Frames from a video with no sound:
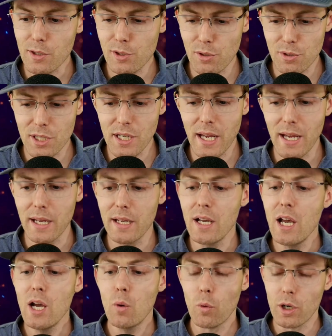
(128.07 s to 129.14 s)
So today,
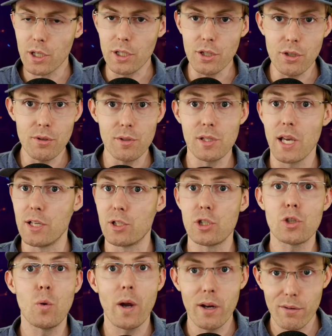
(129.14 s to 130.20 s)
we're going to use a
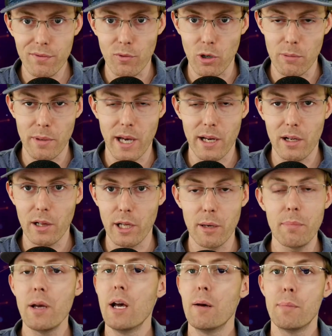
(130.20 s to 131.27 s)
square format
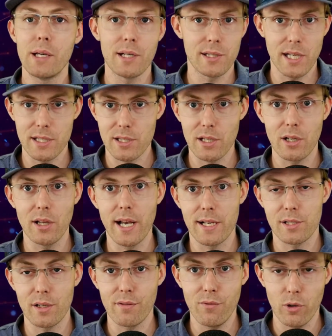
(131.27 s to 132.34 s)
clip because that's the
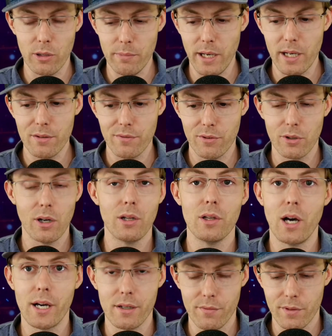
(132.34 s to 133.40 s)
classic format for a
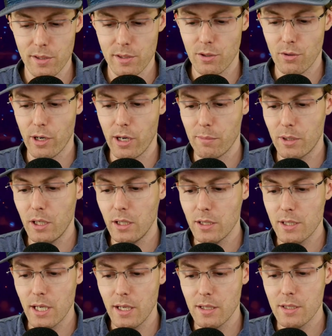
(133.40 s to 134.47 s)
lot of Instagram
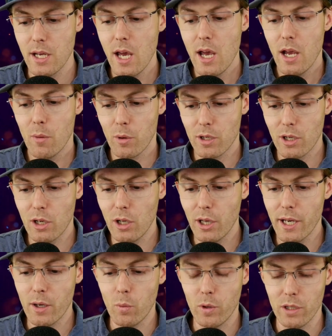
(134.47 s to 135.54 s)
content. And we're going to
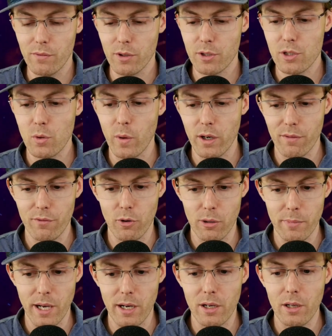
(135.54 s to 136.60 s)
click one of our square
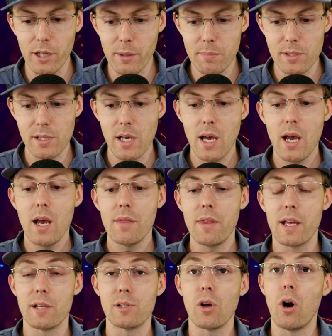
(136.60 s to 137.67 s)
format clips
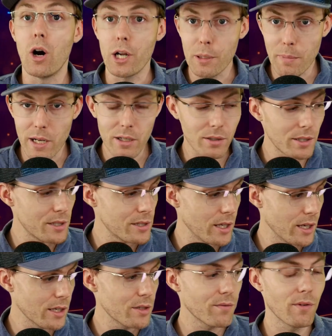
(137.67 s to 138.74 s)
that is automatically
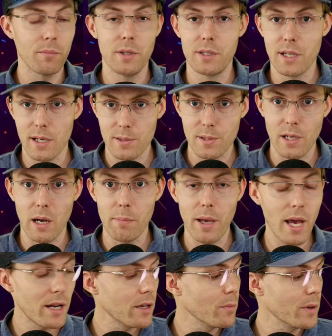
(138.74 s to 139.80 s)
synced from the desktop
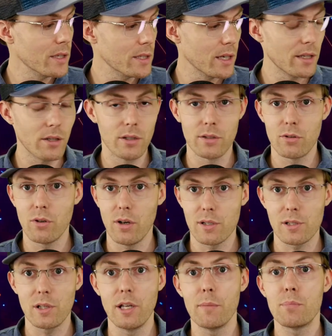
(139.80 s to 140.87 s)
edit we did on
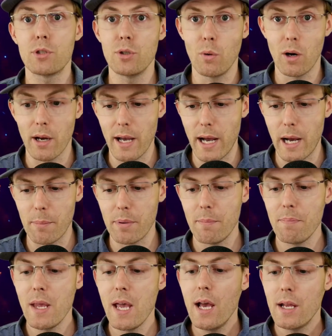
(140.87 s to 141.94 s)
CrossClip to our app.
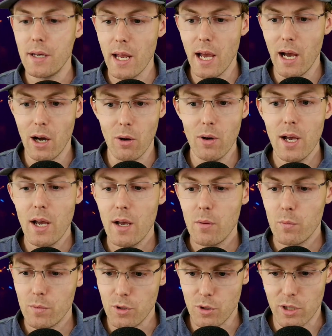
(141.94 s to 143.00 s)
Now,
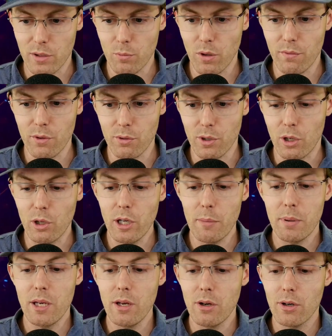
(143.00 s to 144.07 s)
you can review the
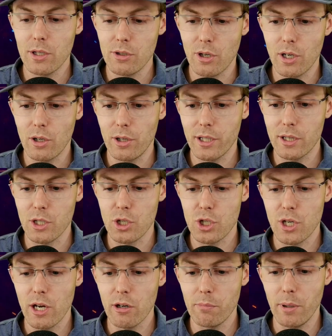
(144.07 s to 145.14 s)
clip here and you can click the
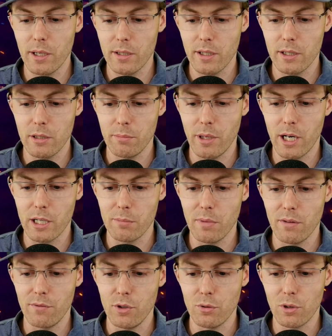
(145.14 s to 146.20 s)
share button at the bottom
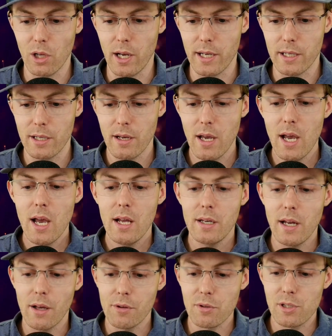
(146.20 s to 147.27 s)
if you'd like.
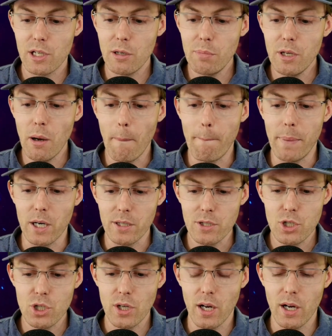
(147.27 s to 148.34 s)
Now, there's going to be a
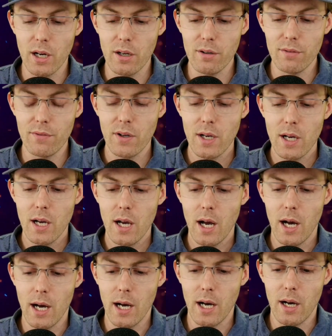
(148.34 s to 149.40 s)
bunch of
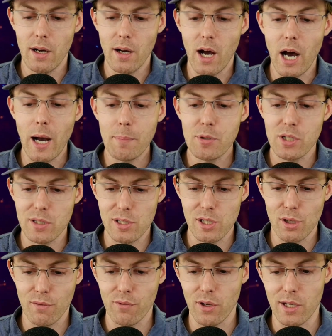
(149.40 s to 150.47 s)
uh, options
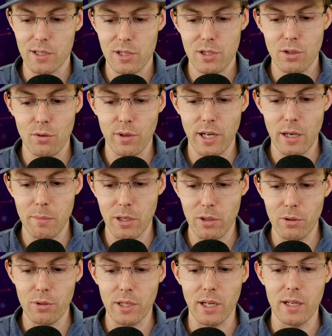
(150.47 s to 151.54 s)
here for Instagram,
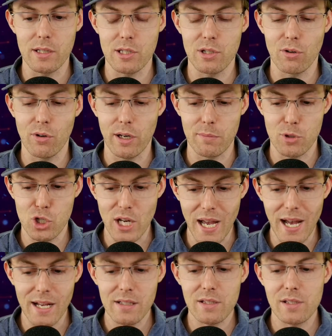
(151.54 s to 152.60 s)
including Instagram
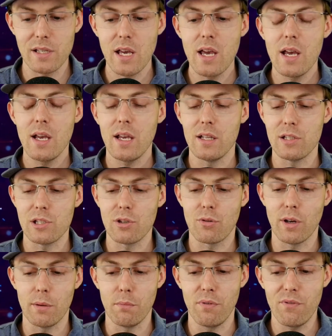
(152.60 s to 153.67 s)
chats
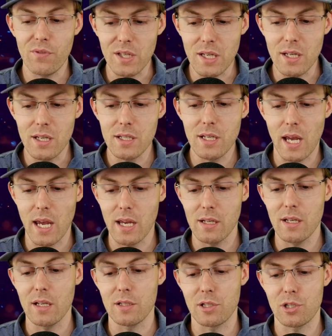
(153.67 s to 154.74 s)
Instagram feed,
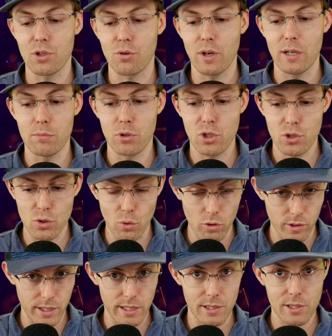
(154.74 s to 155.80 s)
and Instagram
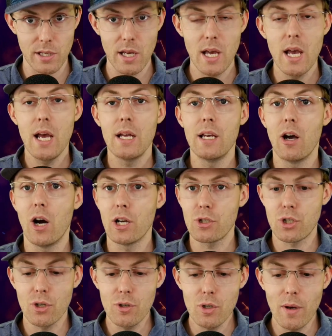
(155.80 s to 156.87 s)
stories. Now, I'll
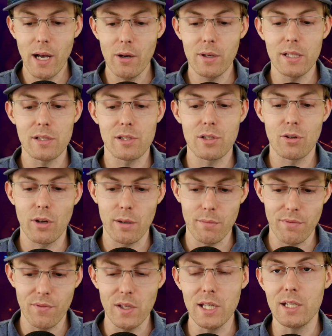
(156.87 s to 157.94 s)
show you how
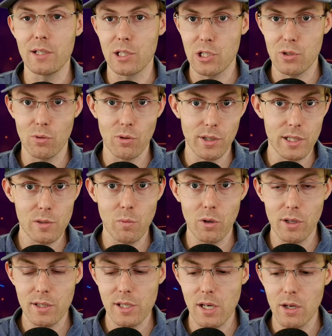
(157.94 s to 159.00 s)
Instagram feed and stories
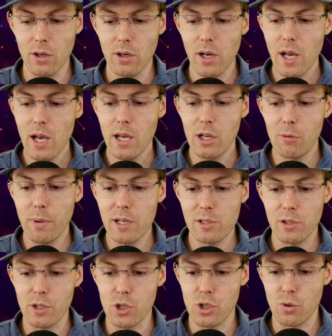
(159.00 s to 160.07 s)
works here. It'll
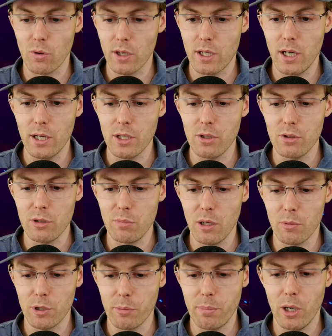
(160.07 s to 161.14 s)
basically shortcut you to be
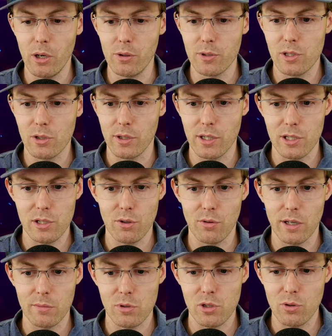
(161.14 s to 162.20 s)
able to post on
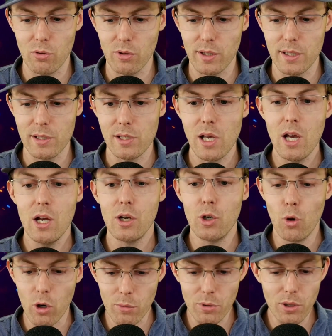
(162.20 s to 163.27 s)
Instagram stories
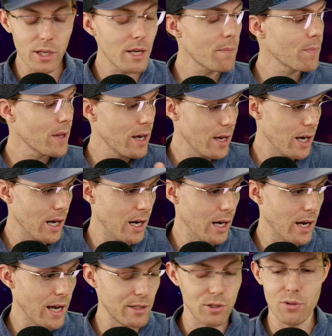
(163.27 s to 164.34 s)
normally.
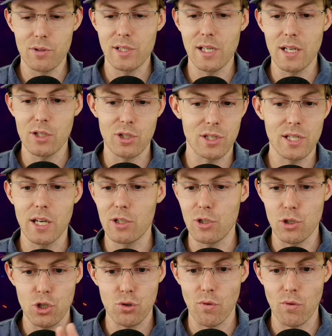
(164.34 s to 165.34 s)
Uh, as you see, it just takes you